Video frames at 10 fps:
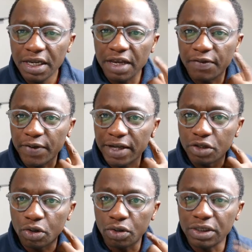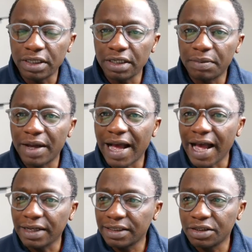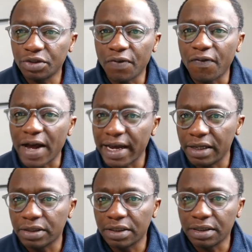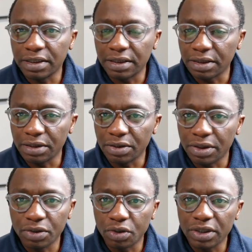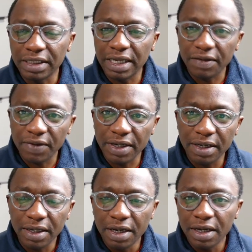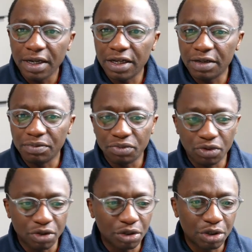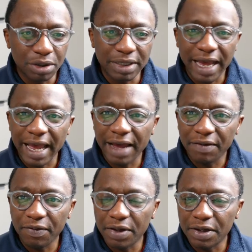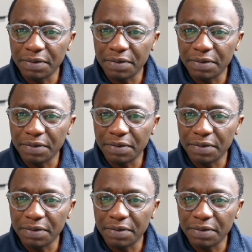If you're concerned about access to files and on your server, you should have